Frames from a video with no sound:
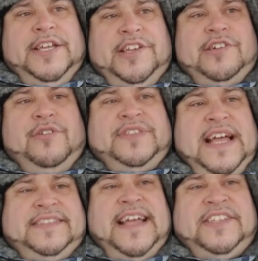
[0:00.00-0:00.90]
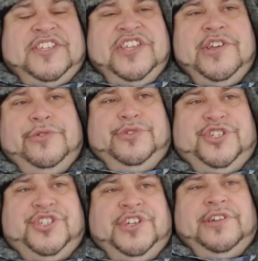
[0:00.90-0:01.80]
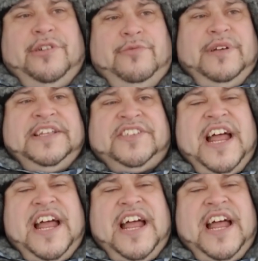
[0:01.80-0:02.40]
That's huge. It's